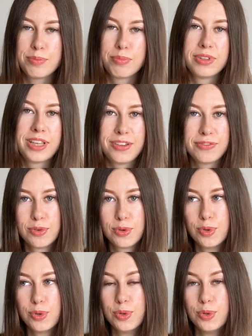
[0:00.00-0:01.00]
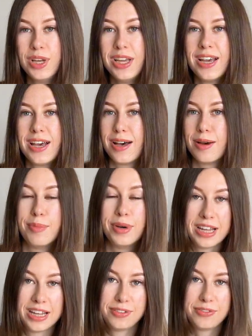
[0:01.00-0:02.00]
playful
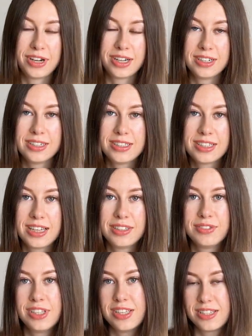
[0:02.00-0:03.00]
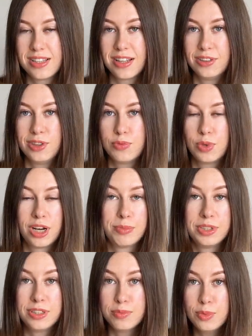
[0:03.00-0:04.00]
banana fragrance, and if this is not what I'm
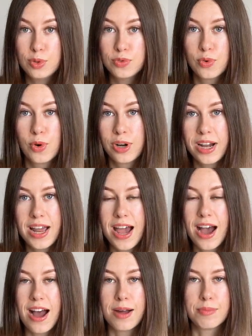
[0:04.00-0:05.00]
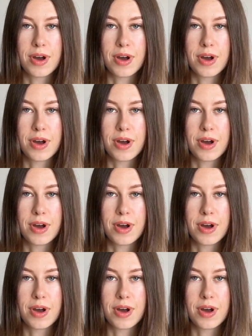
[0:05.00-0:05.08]
in the mood for, I